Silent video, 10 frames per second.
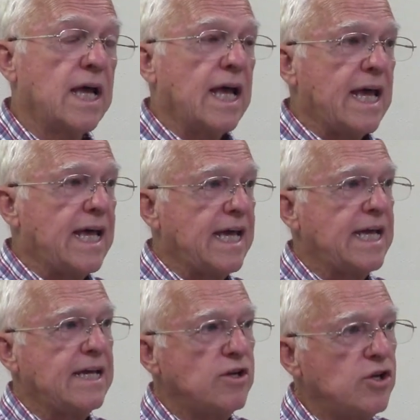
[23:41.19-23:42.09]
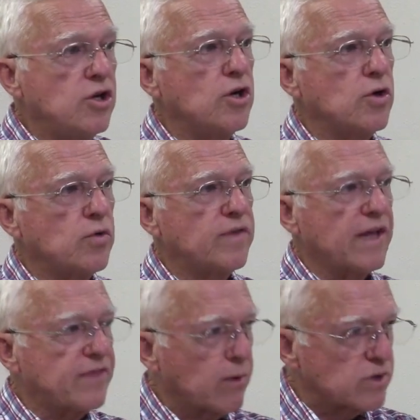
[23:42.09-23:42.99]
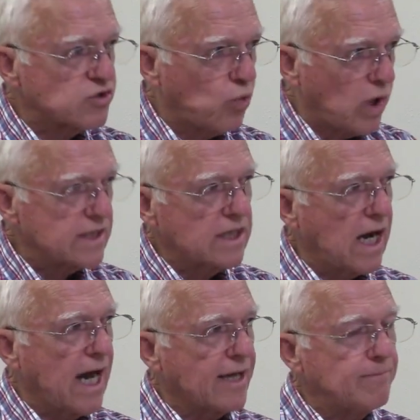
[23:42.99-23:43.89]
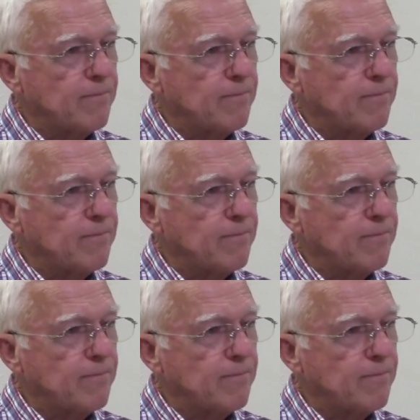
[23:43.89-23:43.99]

He knew that there was one God.